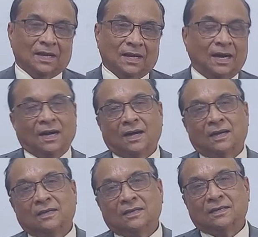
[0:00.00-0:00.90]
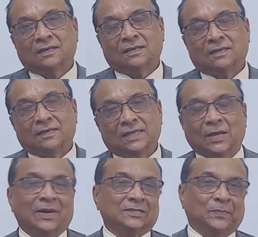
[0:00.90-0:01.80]

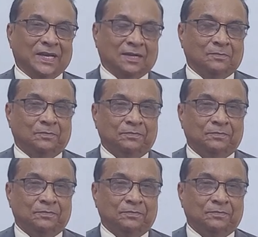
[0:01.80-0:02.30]
there was big